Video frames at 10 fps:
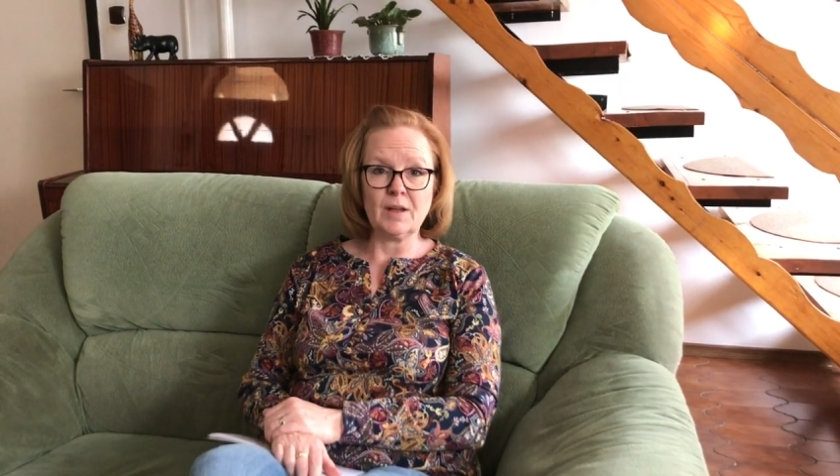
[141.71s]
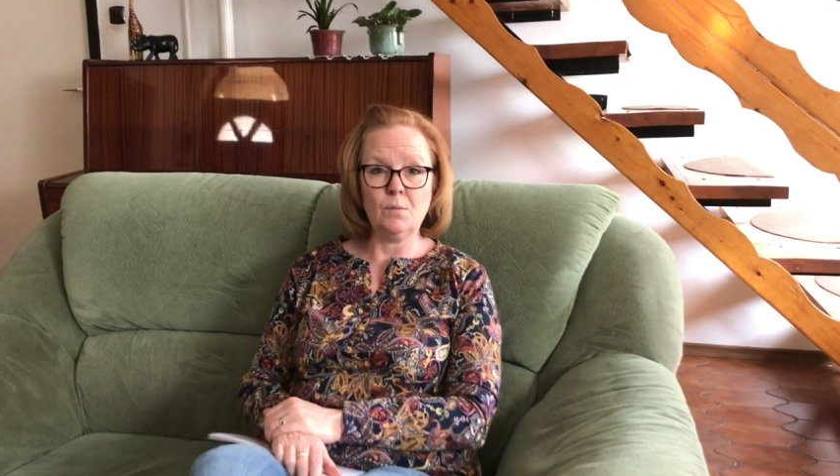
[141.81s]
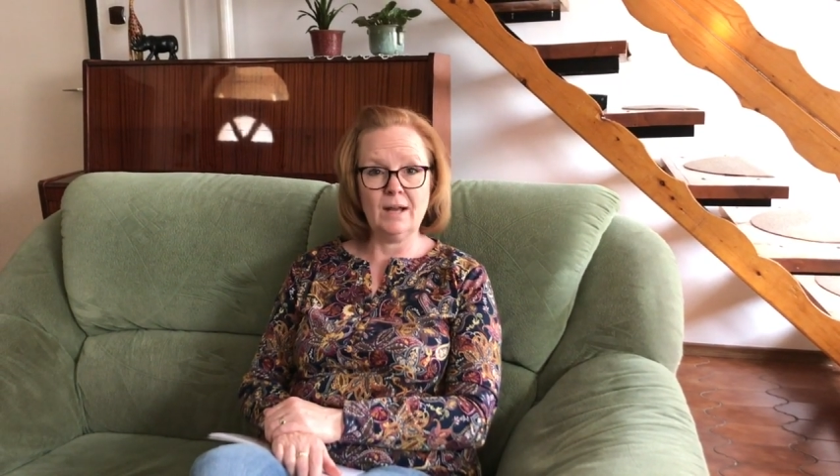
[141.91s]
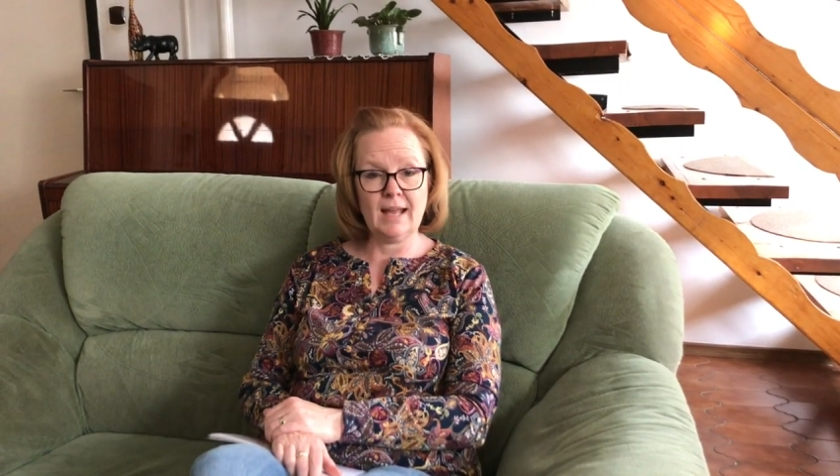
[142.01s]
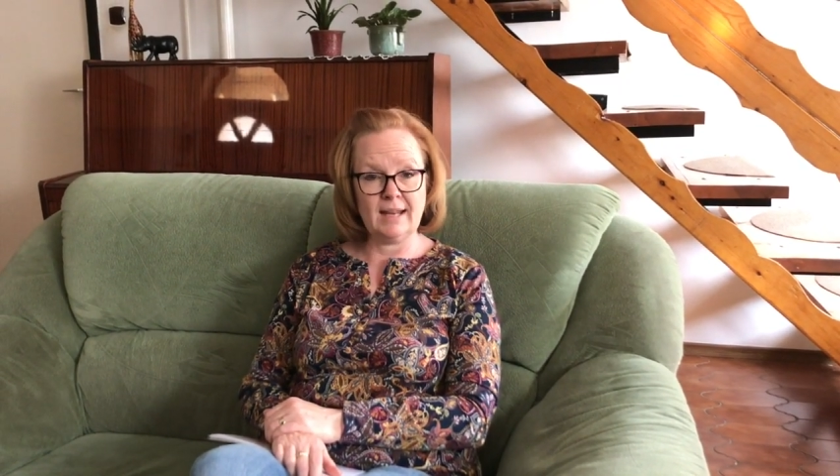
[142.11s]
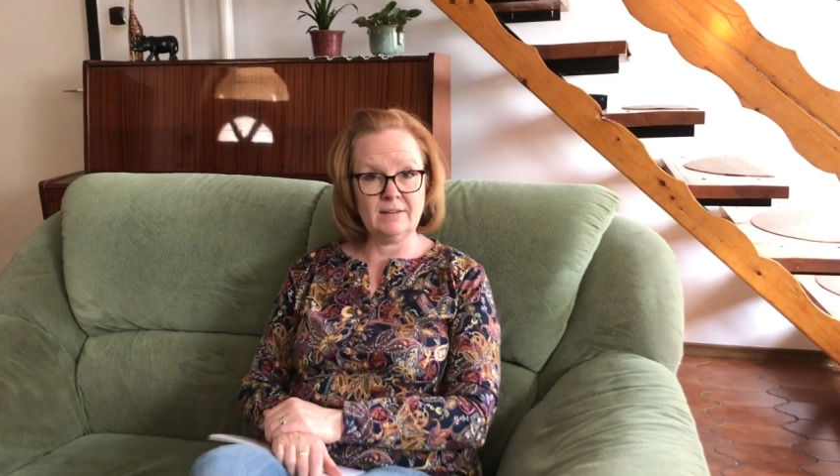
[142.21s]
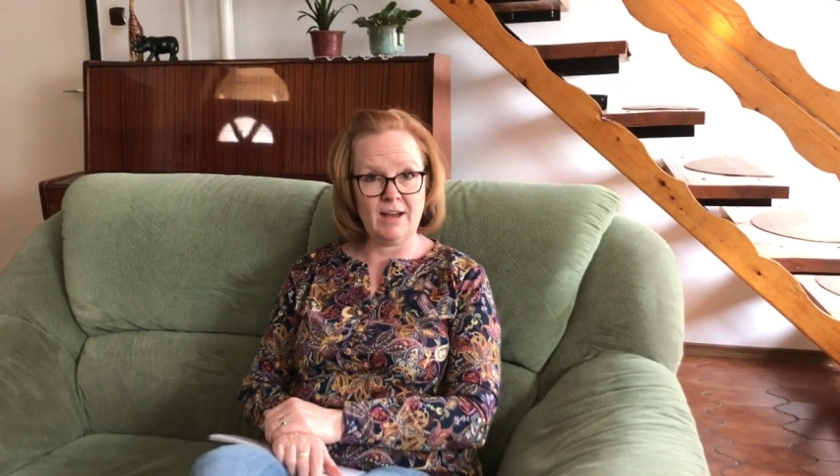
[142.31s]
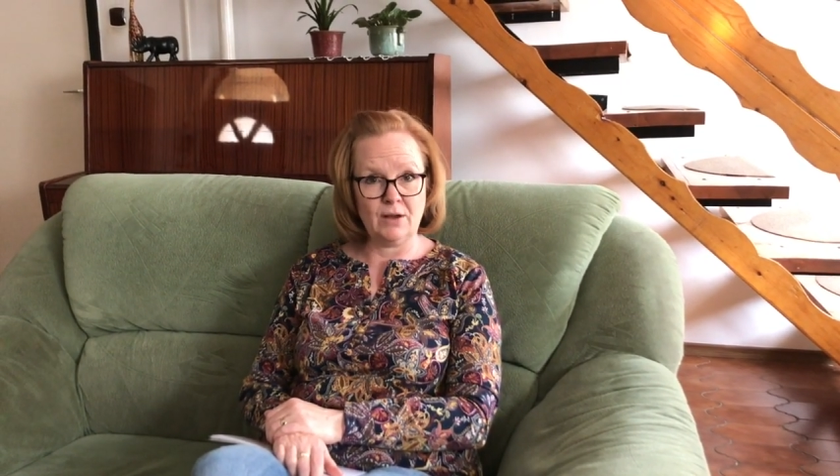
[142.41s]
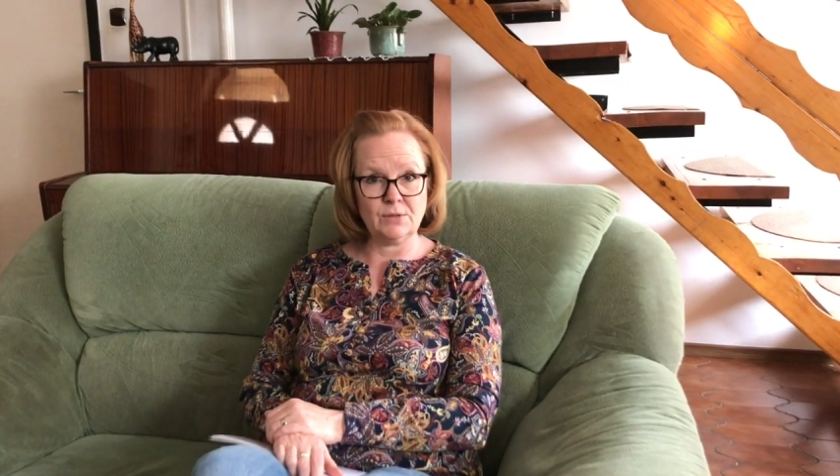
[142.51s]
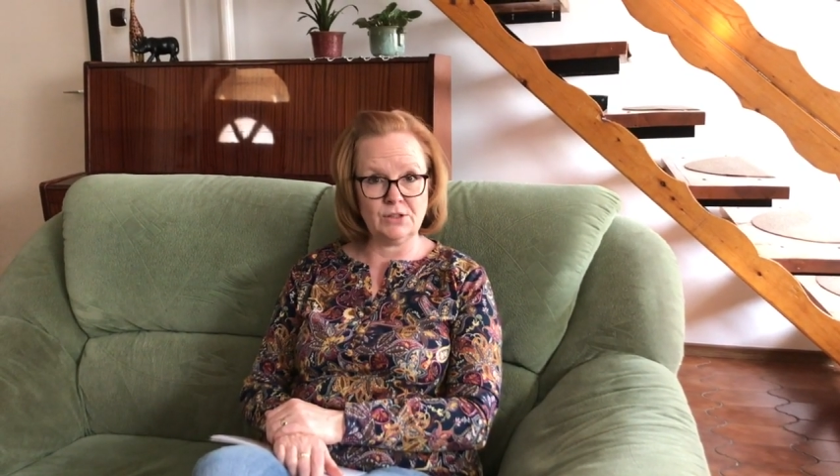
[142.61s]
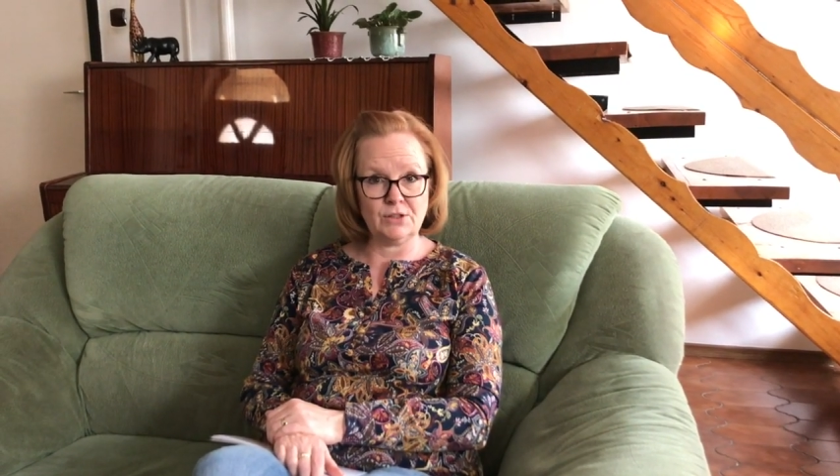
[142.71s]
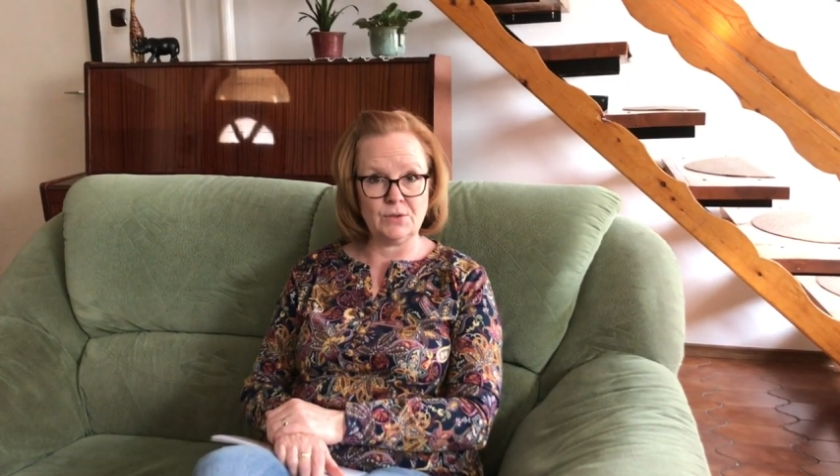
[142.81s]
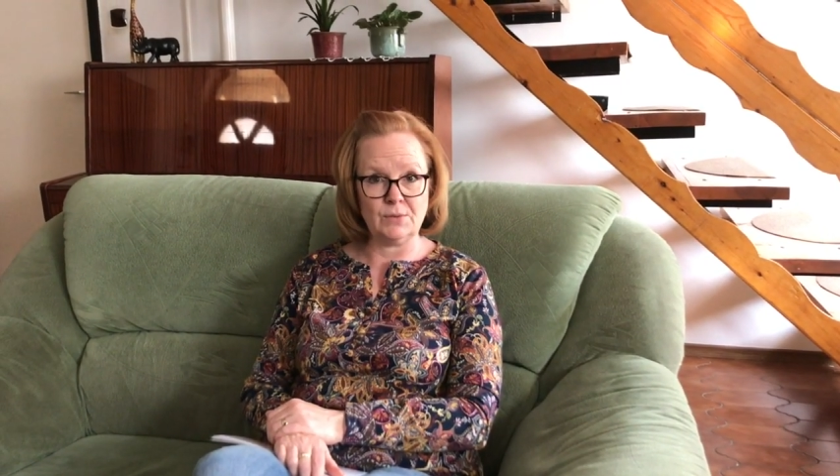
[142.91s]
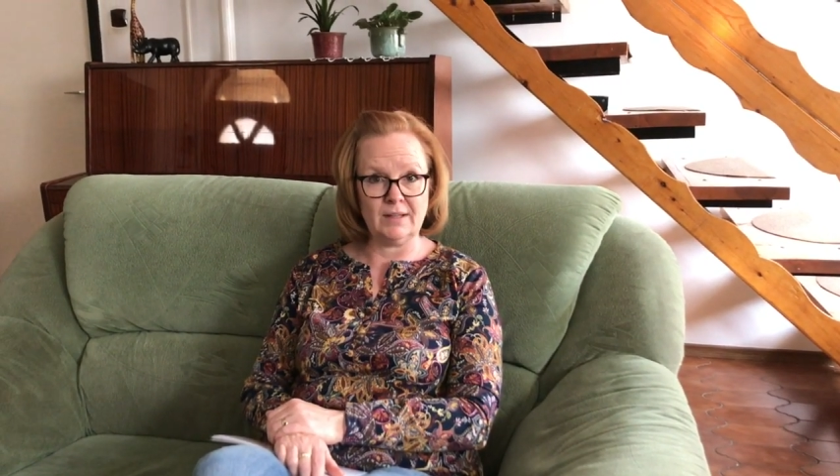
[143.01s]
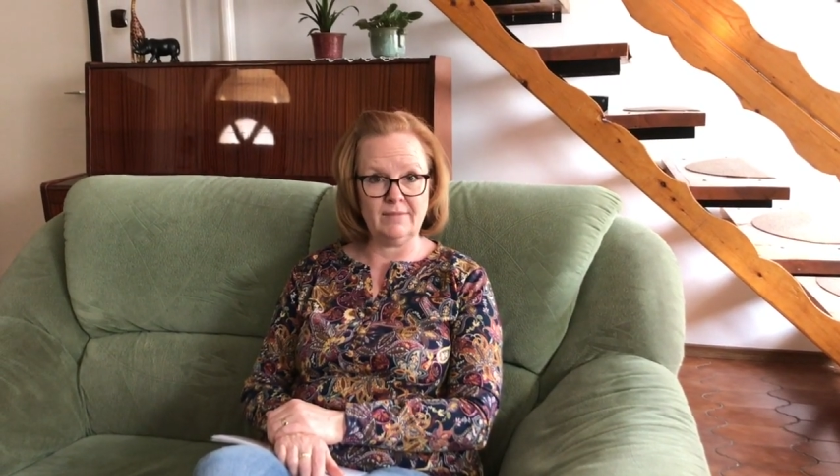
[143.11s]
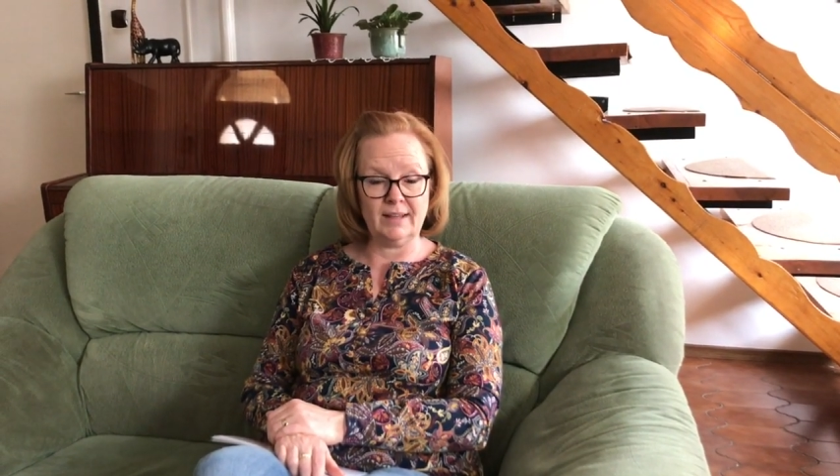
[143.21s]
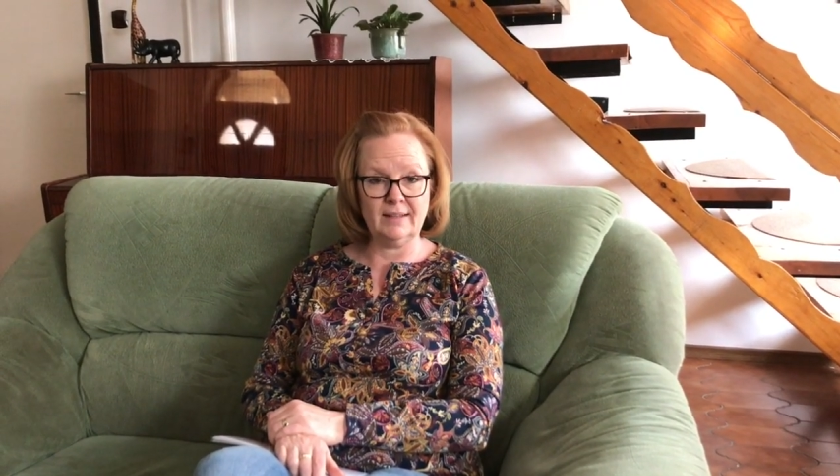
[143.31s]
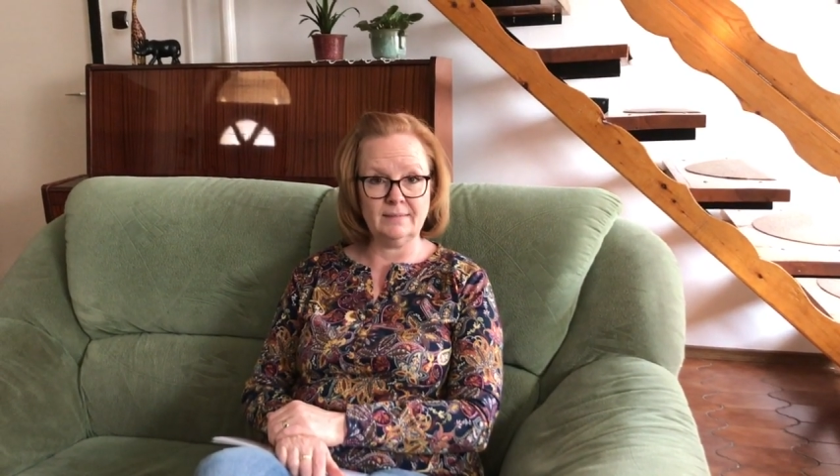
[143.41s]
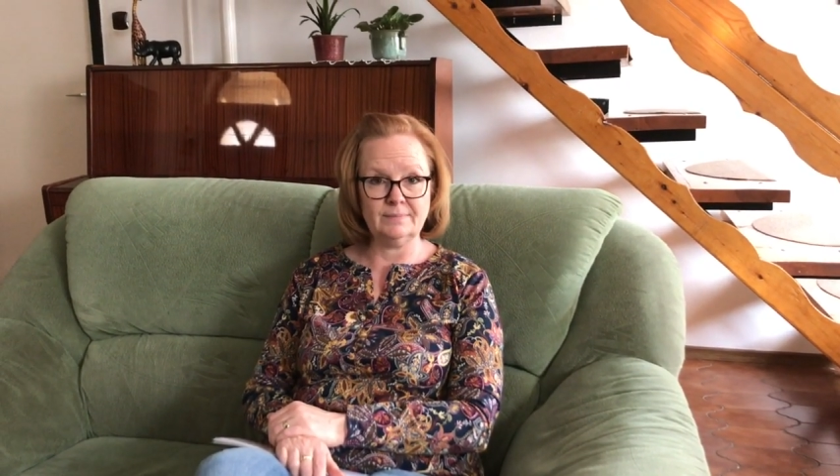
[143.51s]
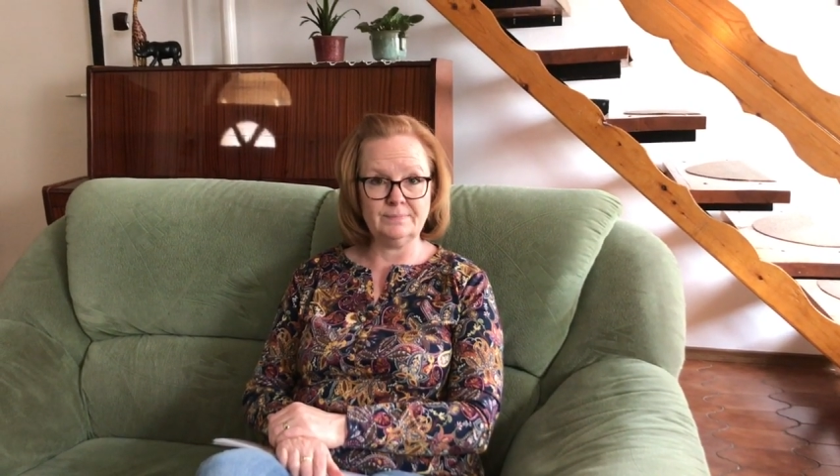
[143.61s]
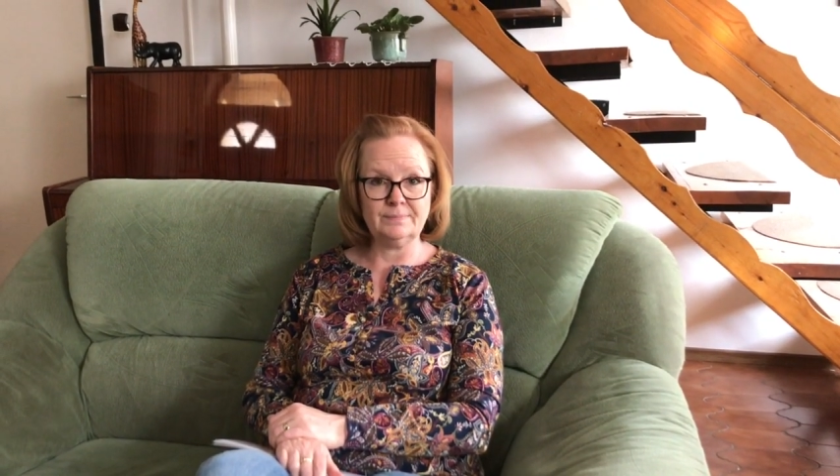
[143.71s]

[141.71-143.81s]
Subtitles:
What kind of house do you live in?